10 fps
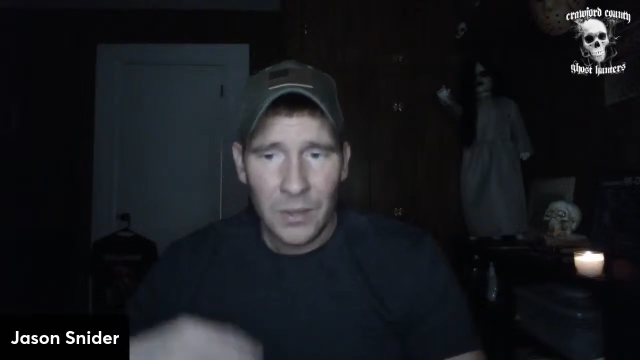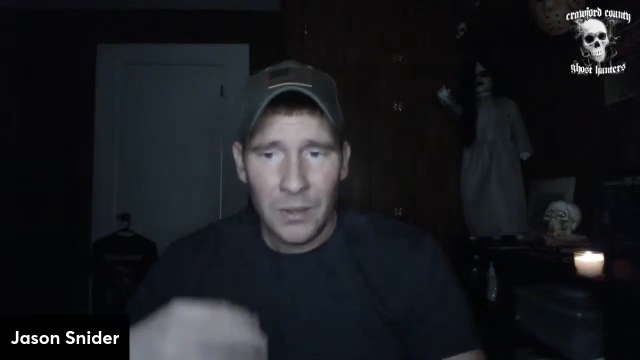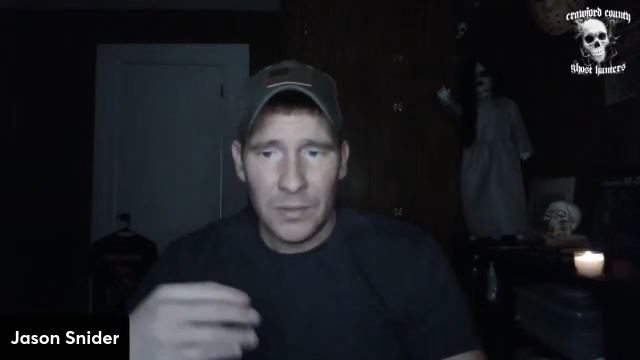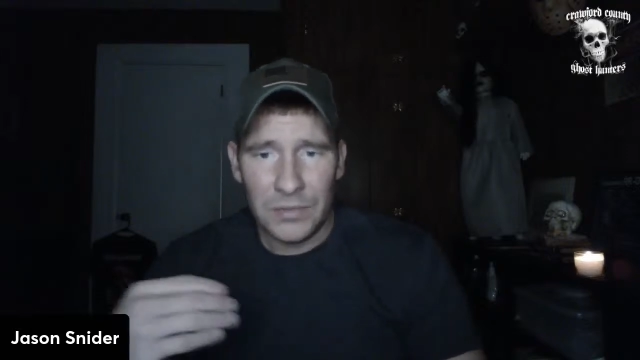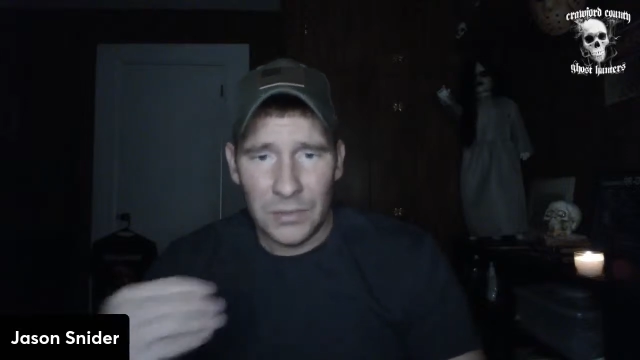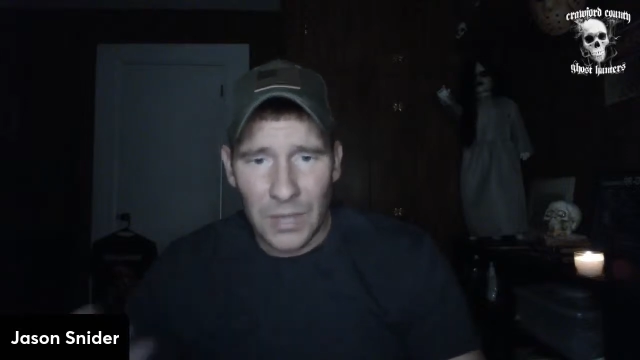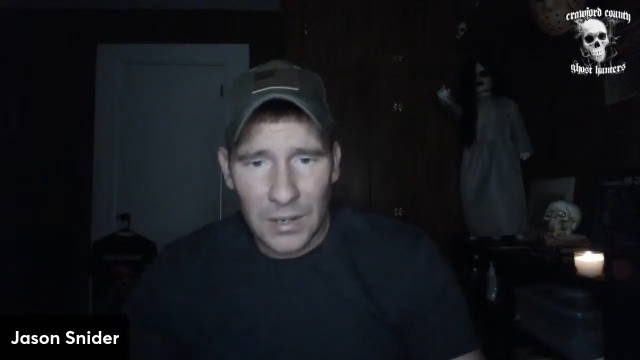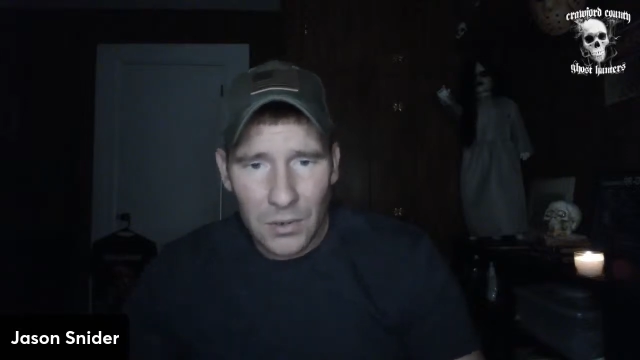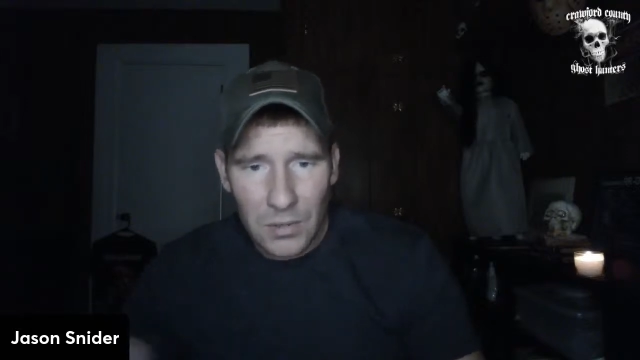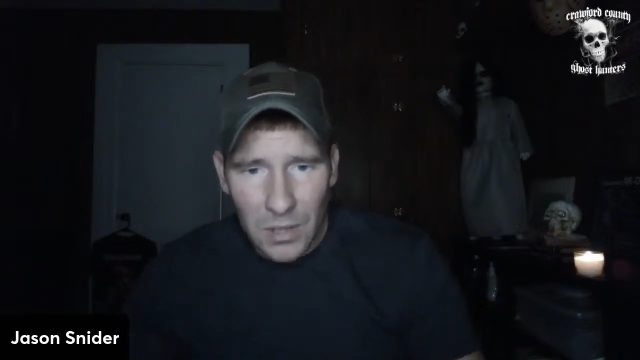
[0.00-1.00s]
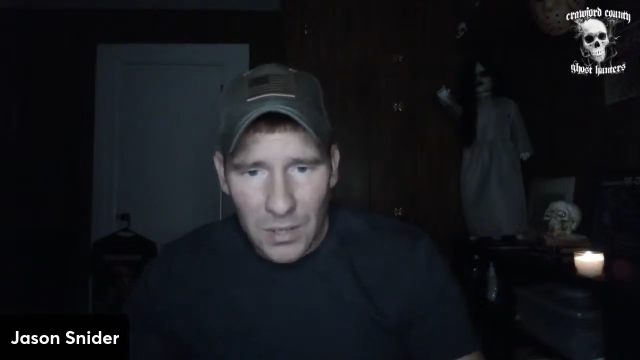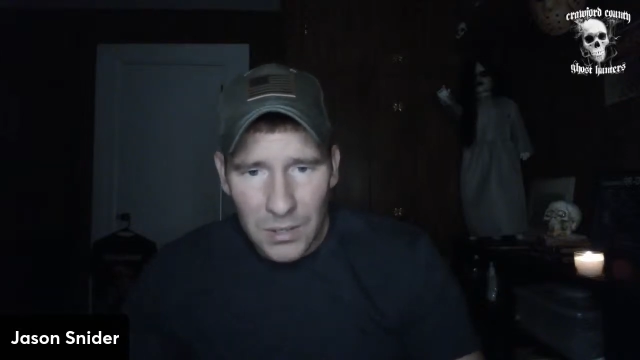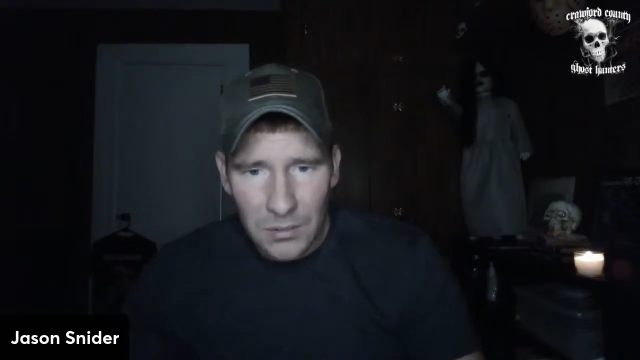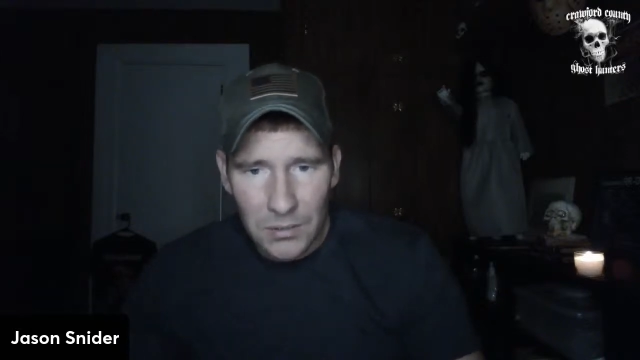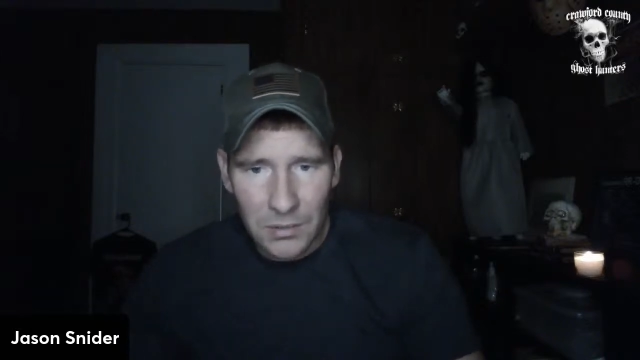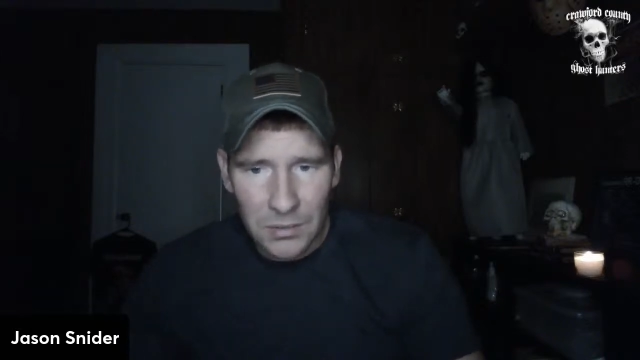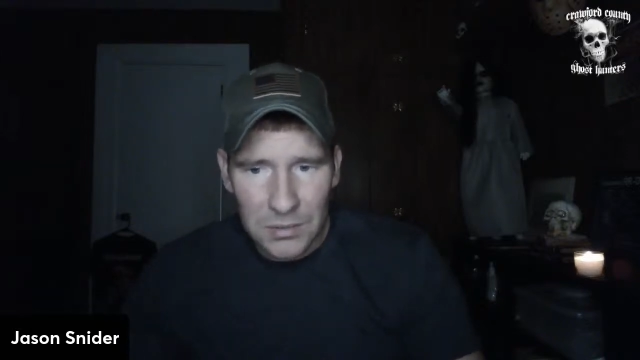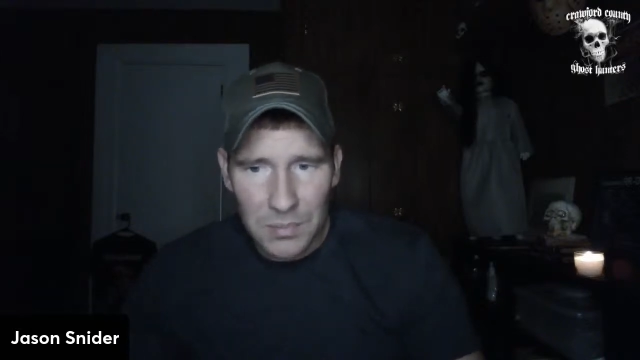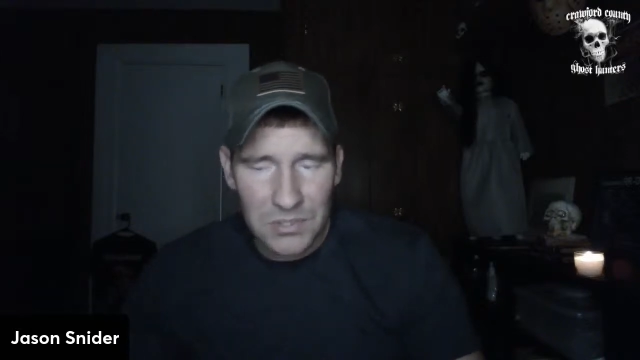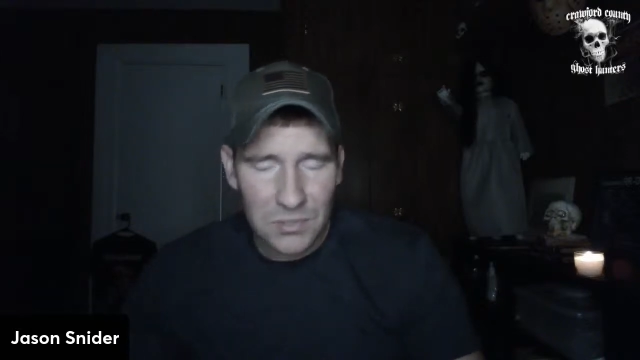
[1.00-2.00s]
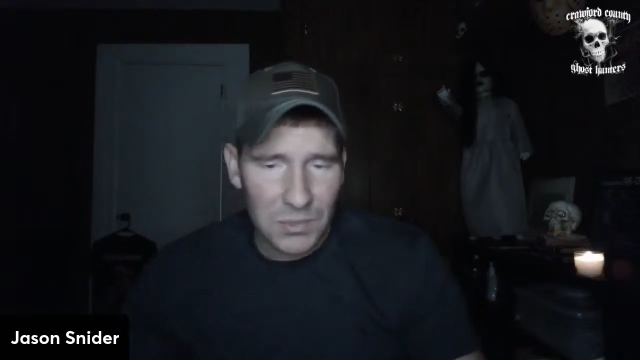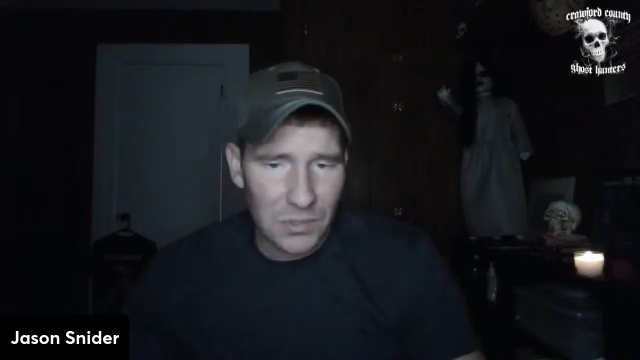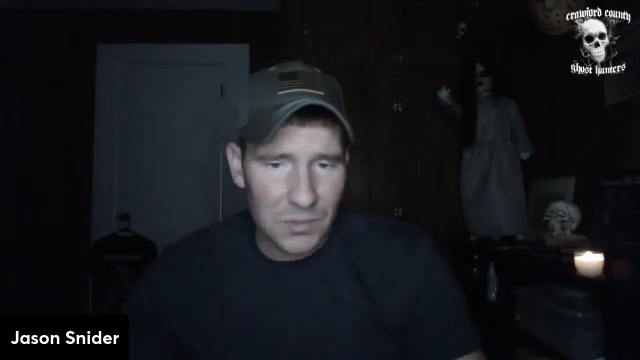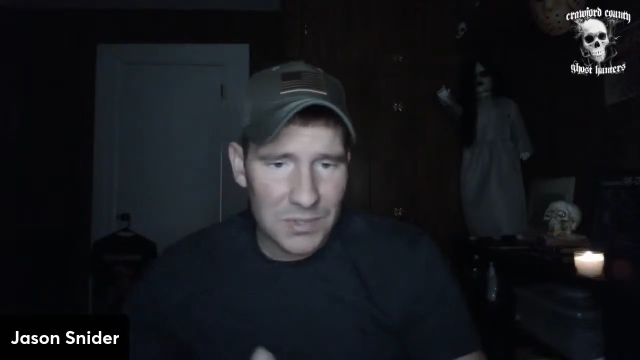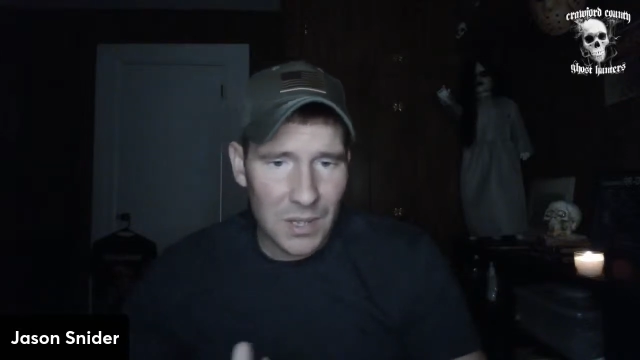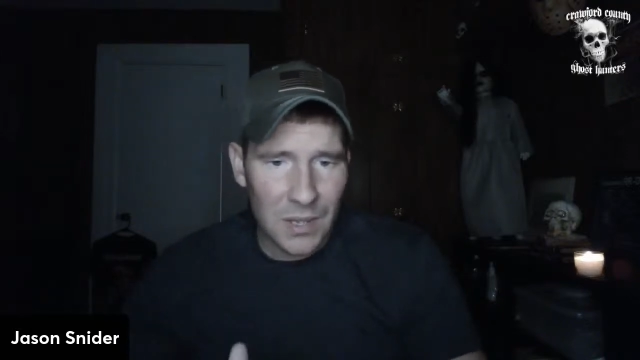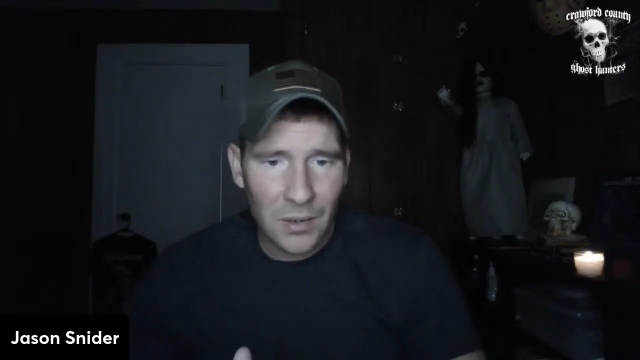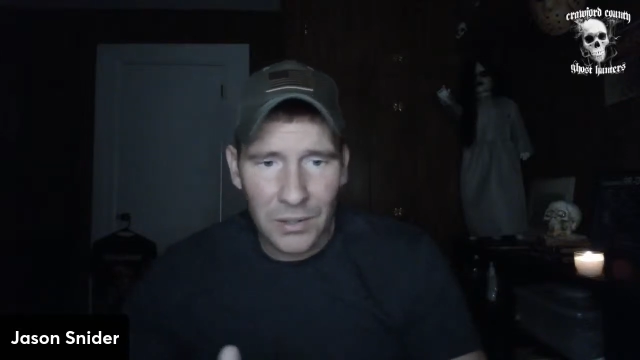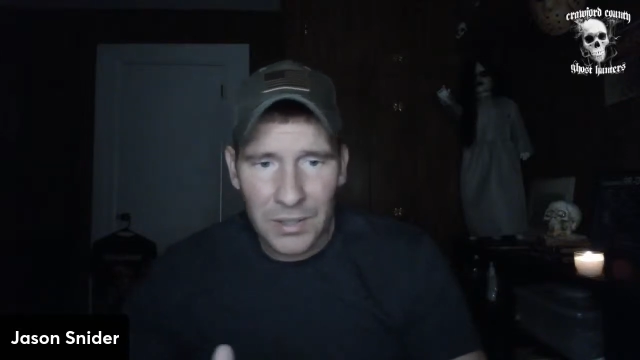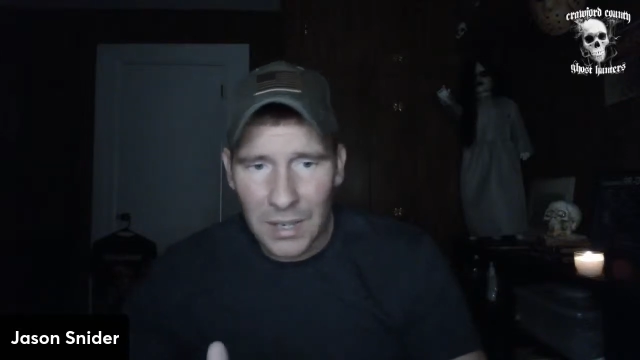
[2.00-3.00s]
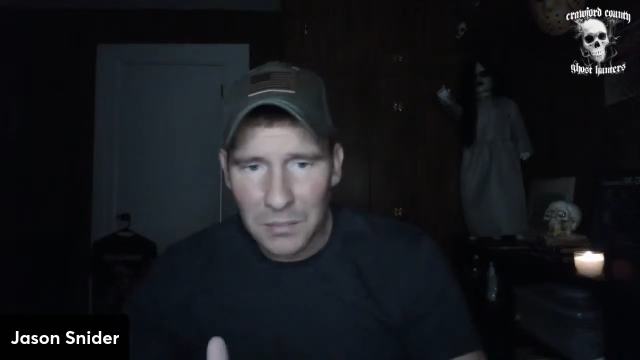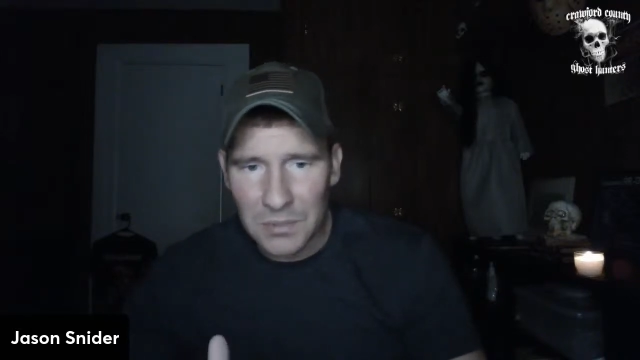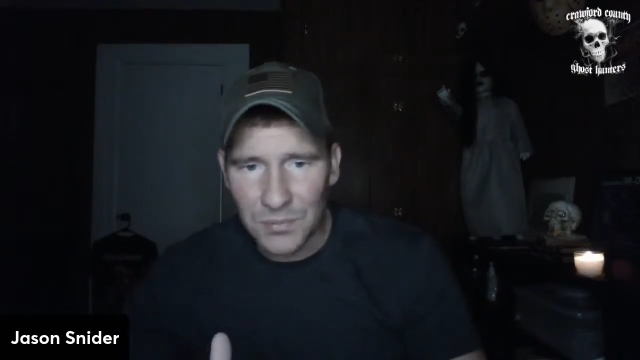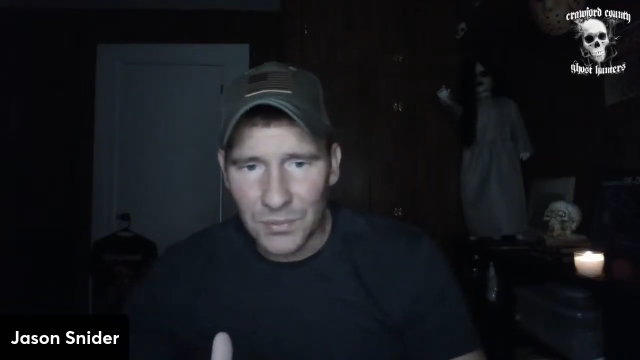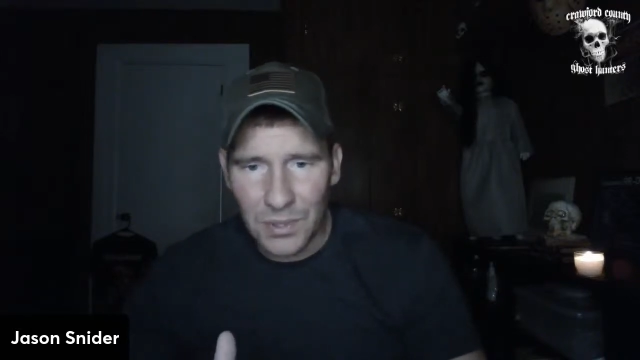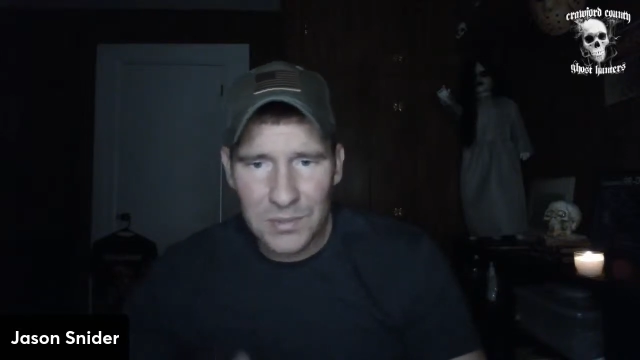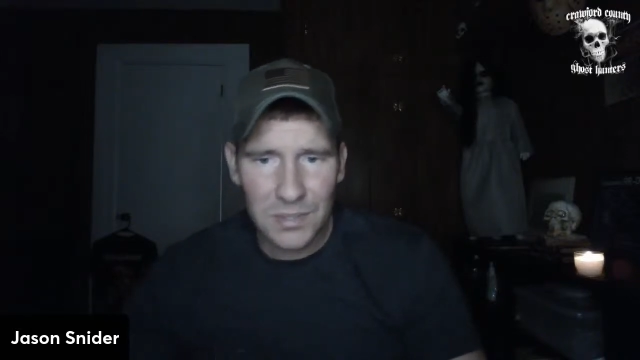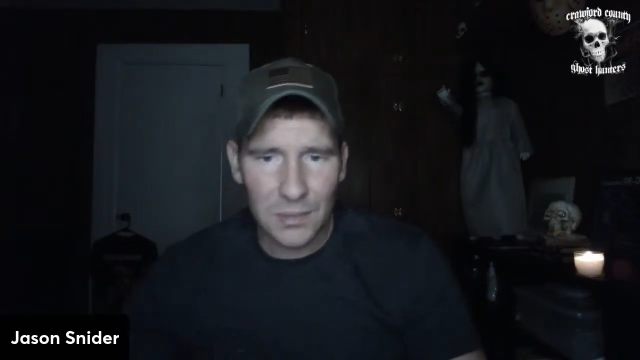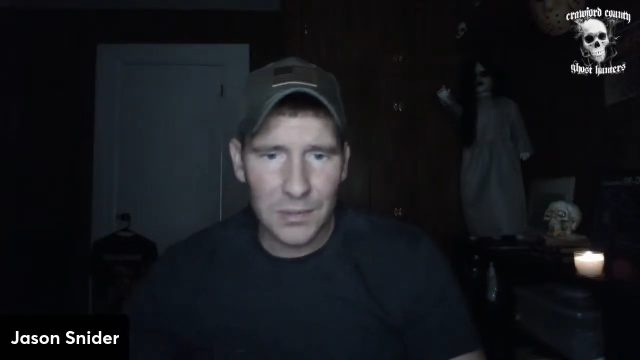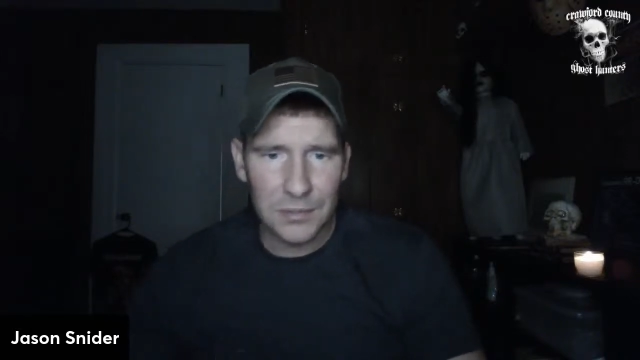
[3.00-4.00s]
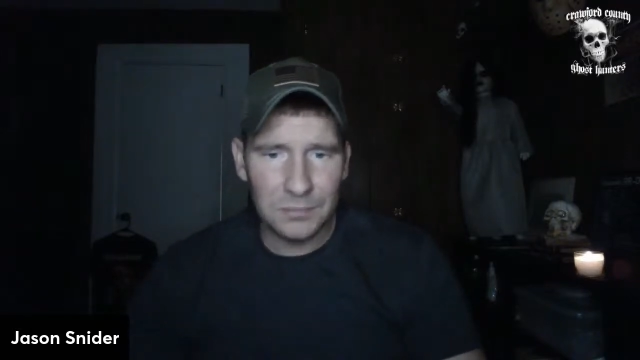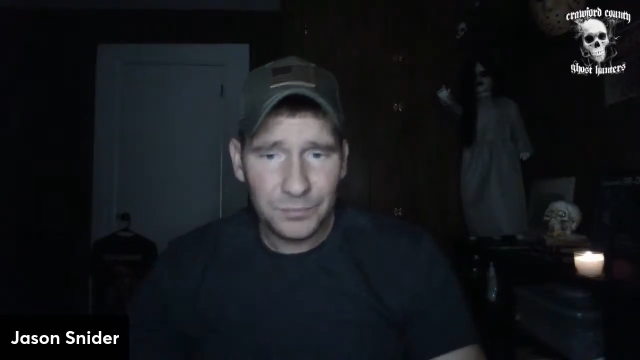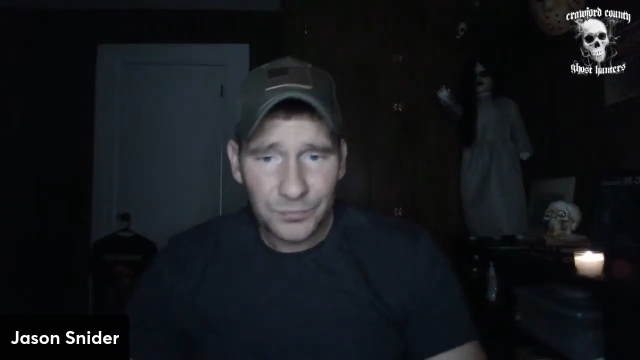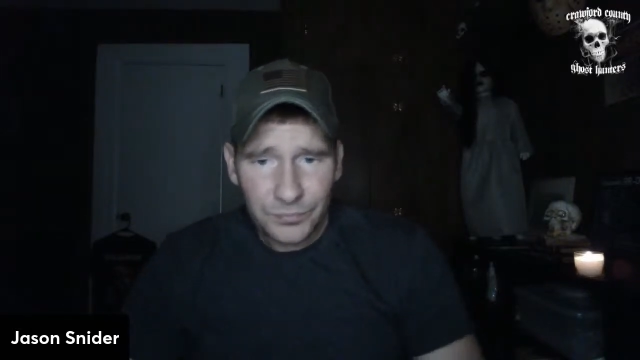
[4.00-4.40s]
that their IR light, especially when they're using IR cameras for ghost hunting,